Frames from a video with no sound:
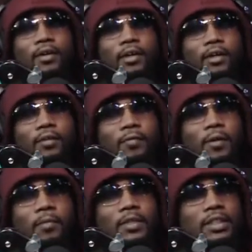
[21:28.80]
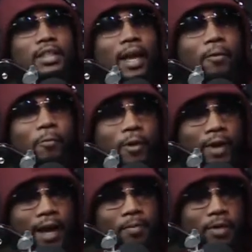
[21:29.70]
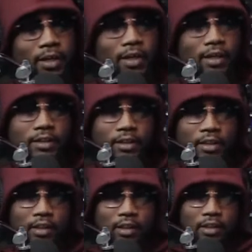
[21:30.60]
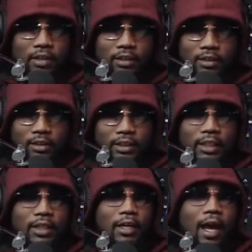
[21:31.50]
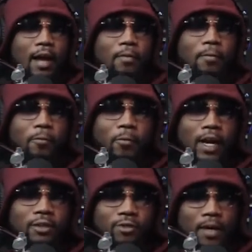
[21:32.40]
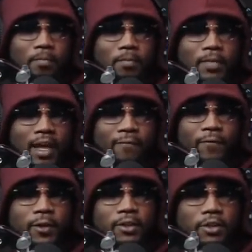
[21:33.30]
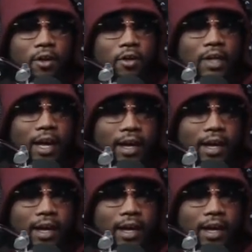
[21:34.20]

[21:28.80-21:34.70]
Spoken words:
You feel me? That will happen, because shit, when I dropped that first song, that